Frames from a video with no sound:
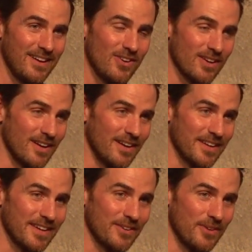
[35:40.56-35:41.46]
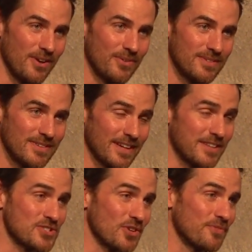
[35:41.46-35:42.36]
Oh God, I don't know. I
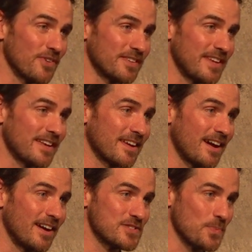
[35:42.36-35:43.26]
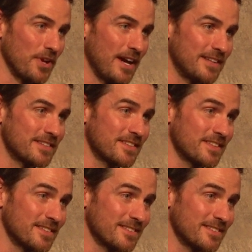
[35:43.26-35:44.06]
can shuffle a deck of cards one-handed